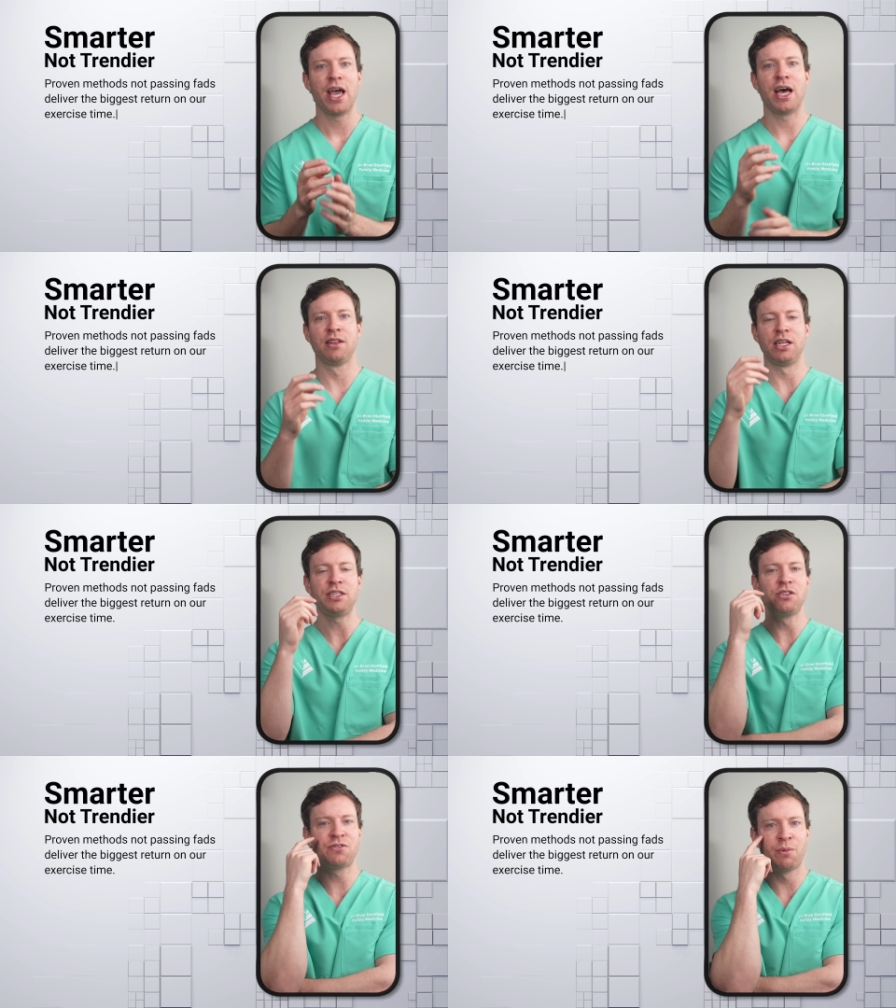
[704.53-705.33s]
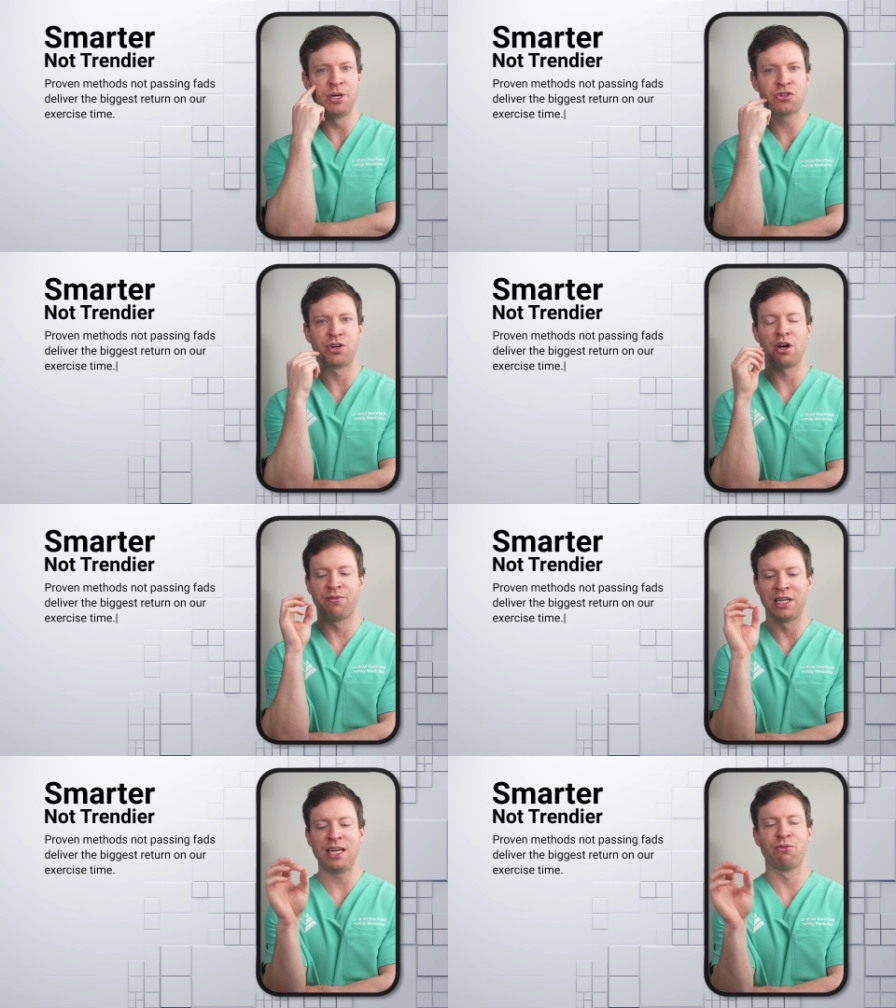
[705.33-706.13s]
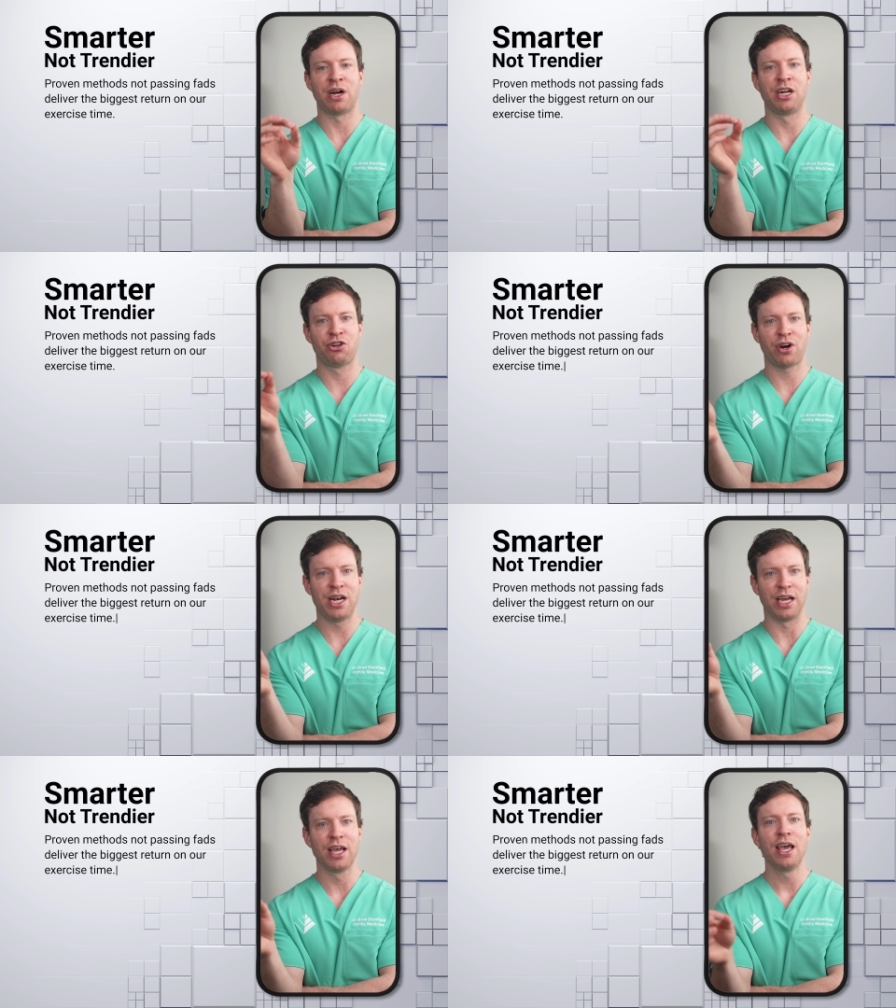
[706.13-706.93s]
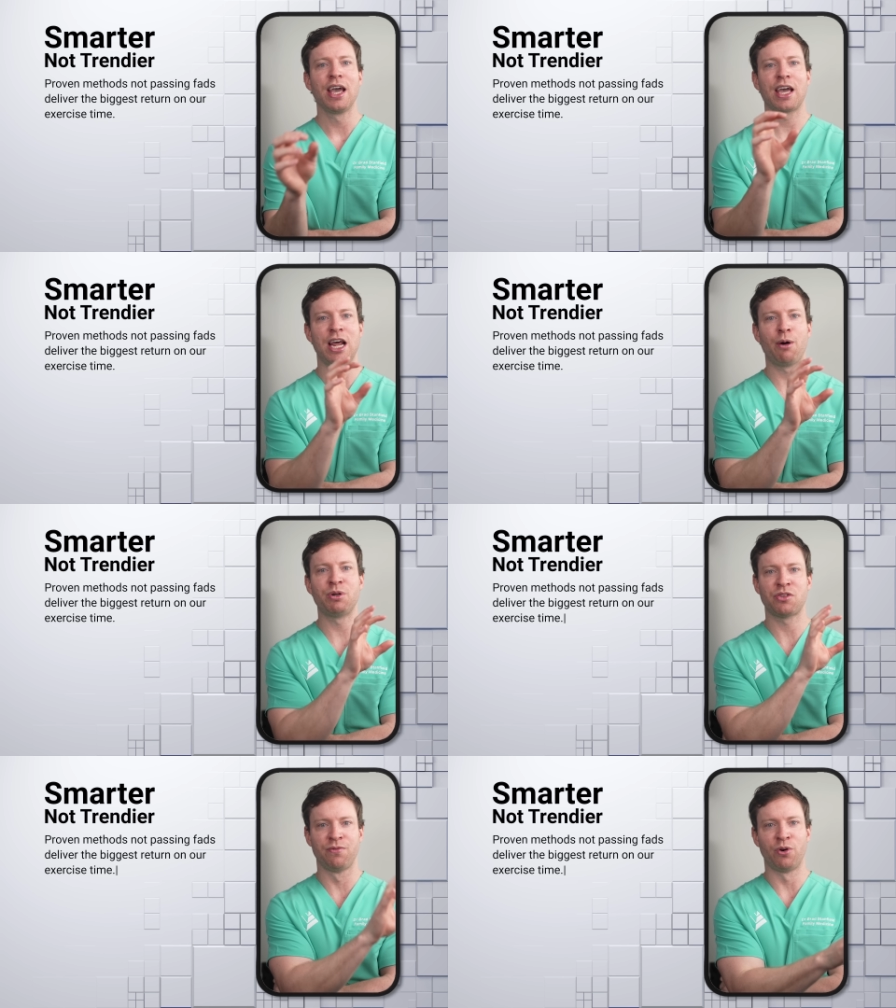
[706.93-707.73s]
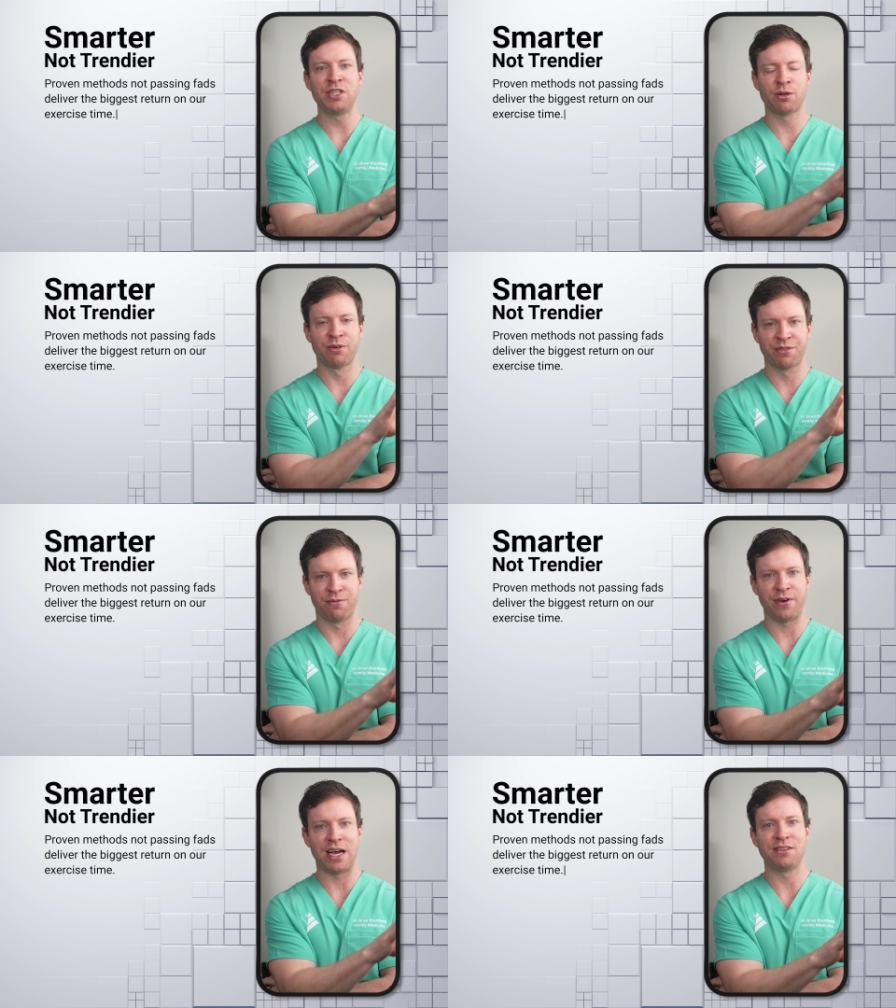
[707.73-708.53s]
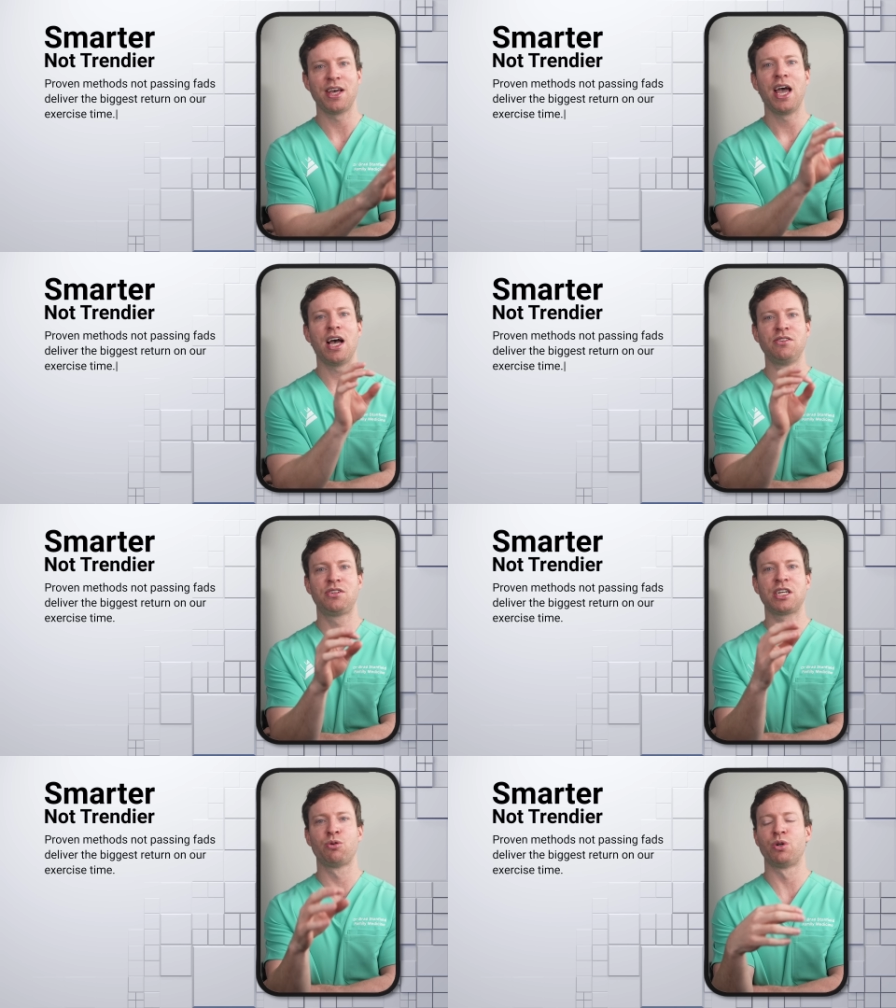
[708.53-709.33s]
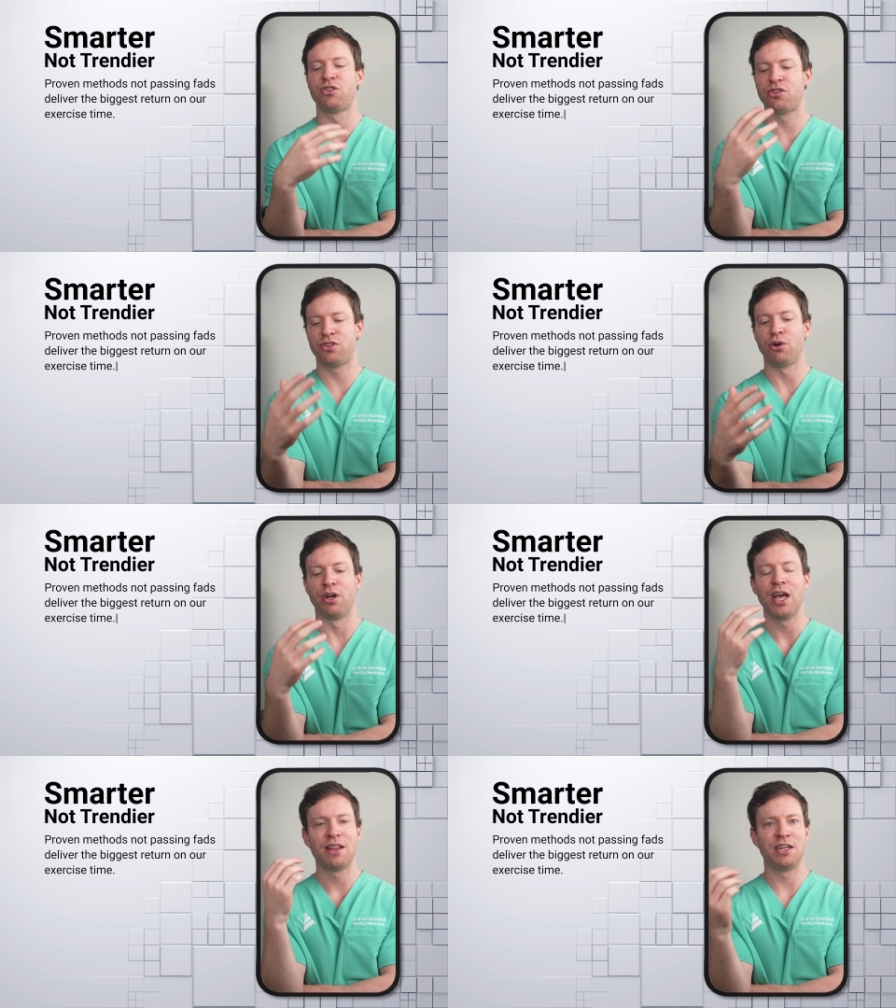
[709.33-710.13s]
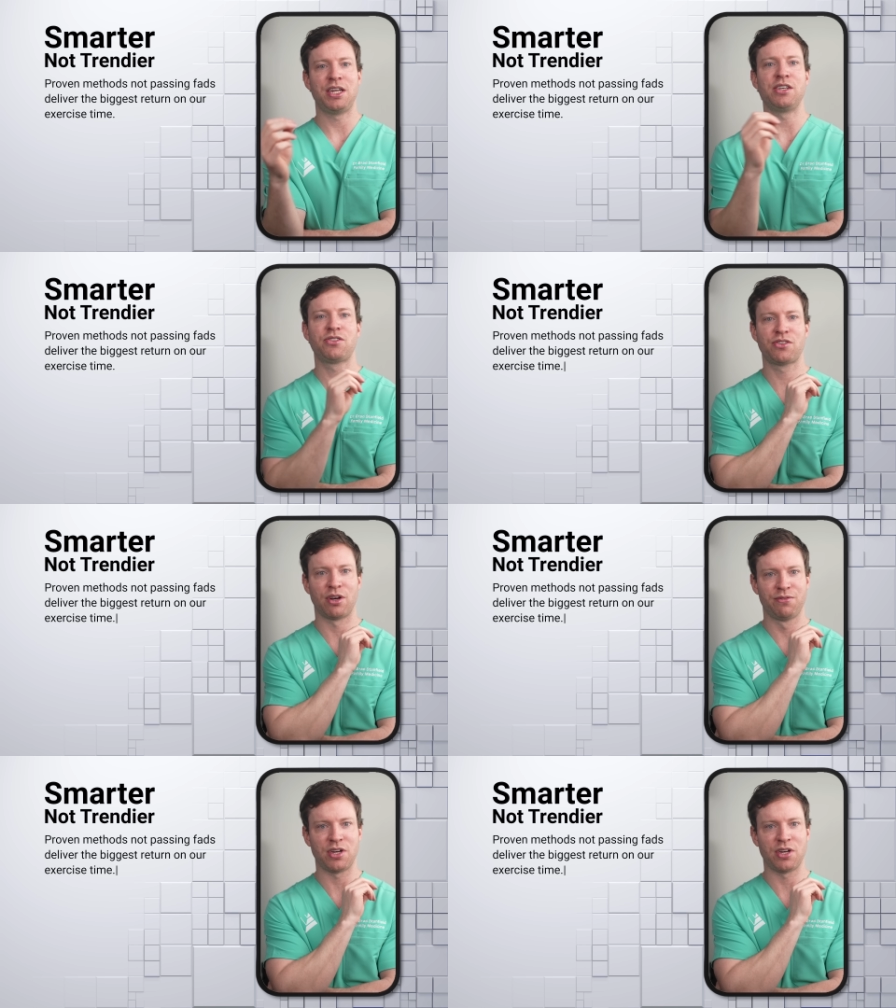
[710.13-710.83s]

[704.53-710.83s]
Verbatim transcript: and the lessons from history of elite runner training can help us avoid some of the fads and stick to what has stood the tests of